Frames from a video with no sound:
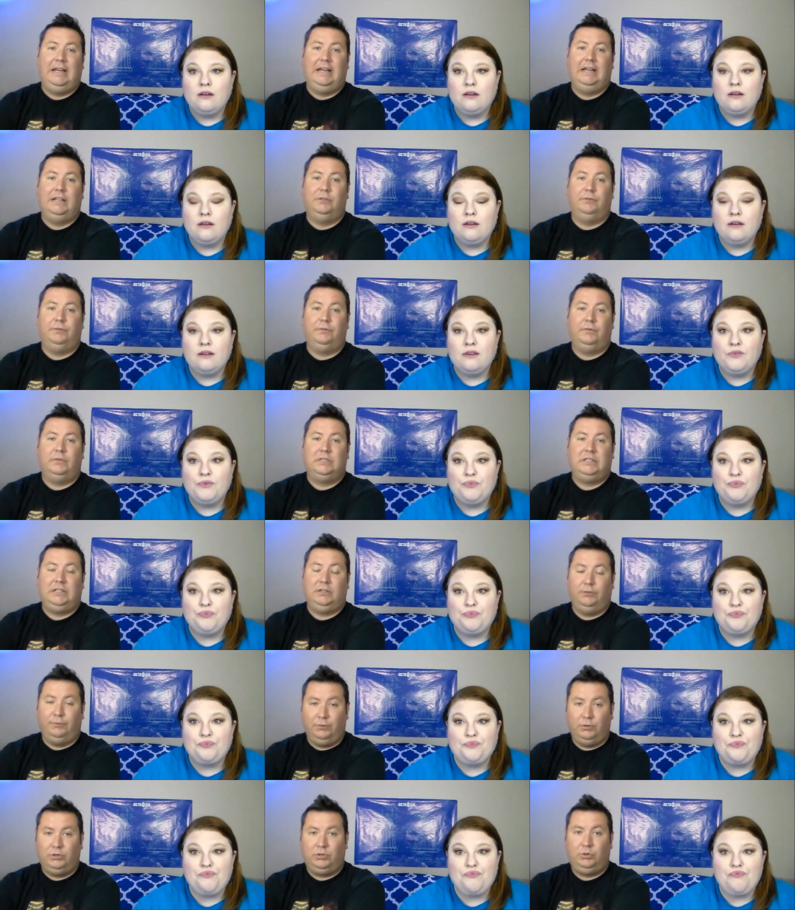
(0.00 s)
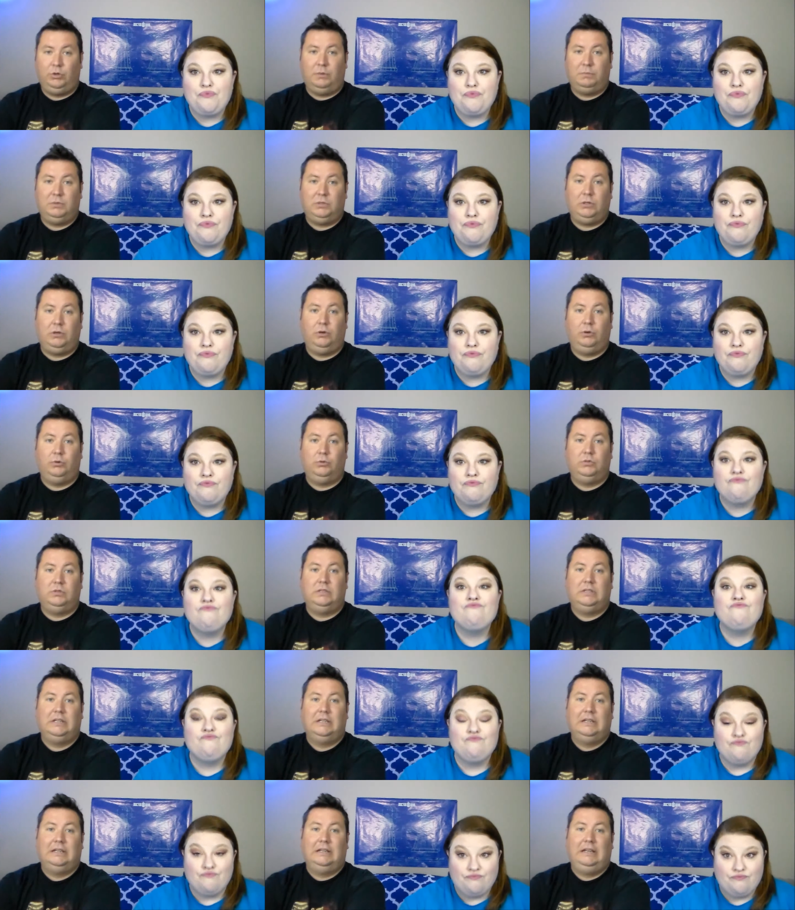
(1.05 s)
Speaker 1: And I've seen the first two episodes.
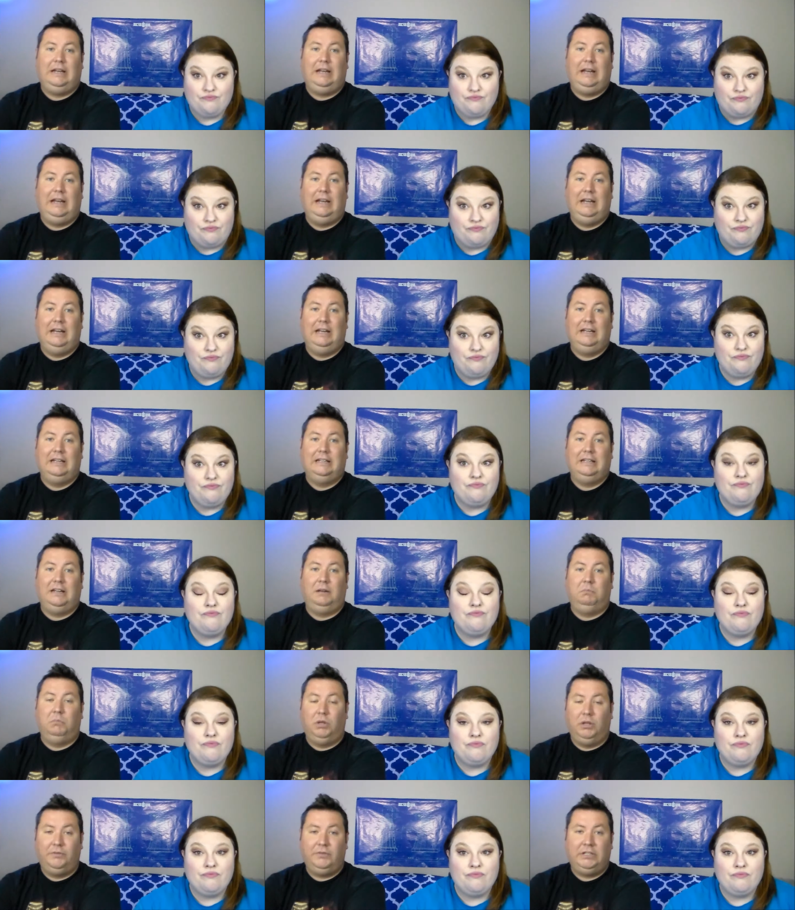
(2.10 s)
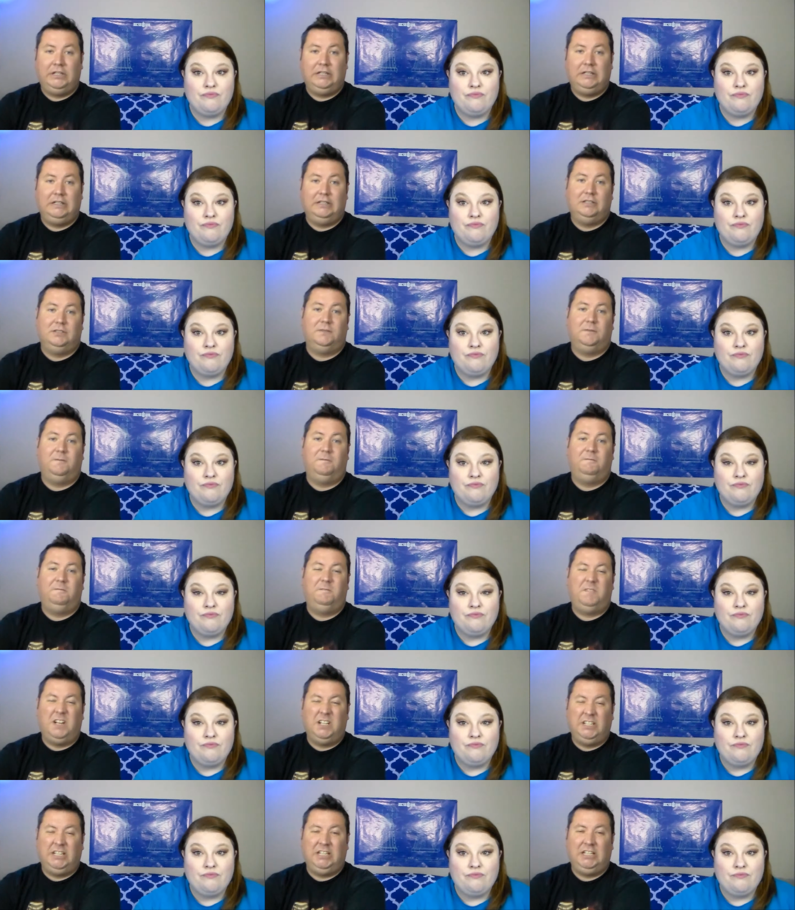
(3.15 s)
Mm -hmm. And I'm loving it. It's
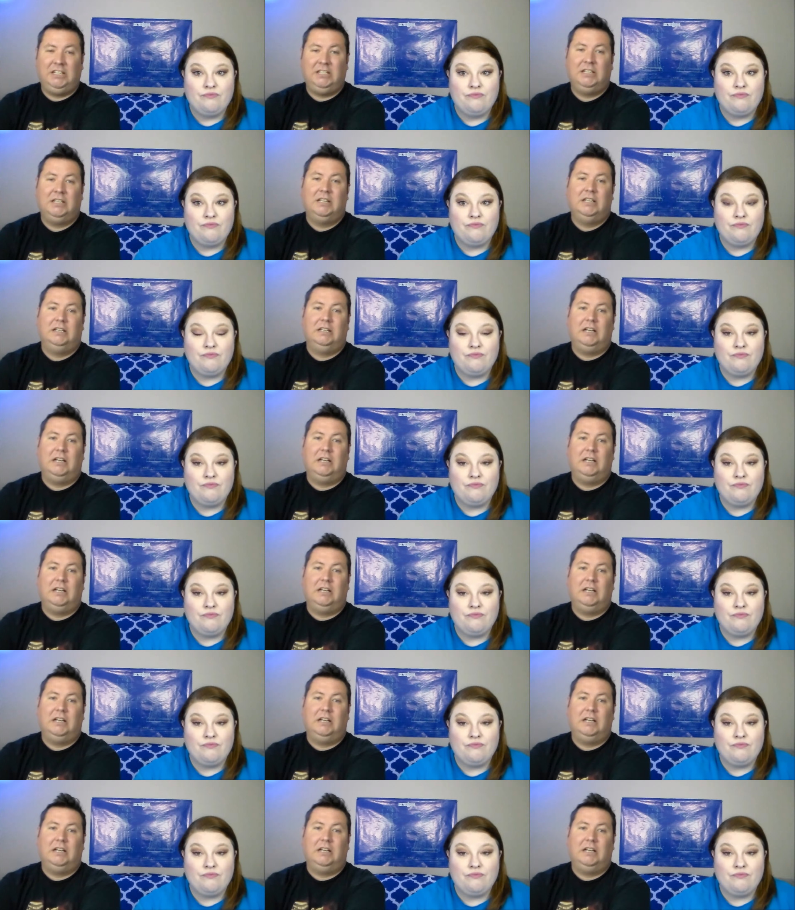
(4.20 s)
funny